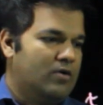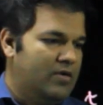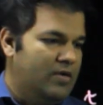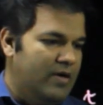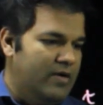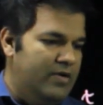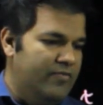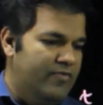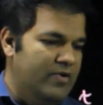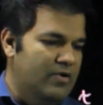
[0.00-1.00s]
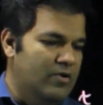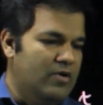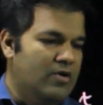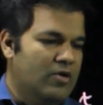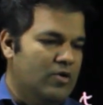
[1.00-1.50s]
and a different
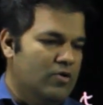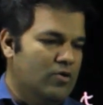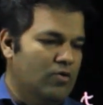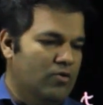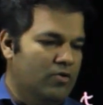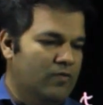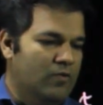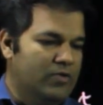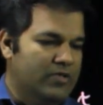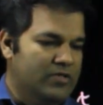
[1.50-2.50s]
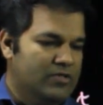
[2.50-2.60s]
no load voltage.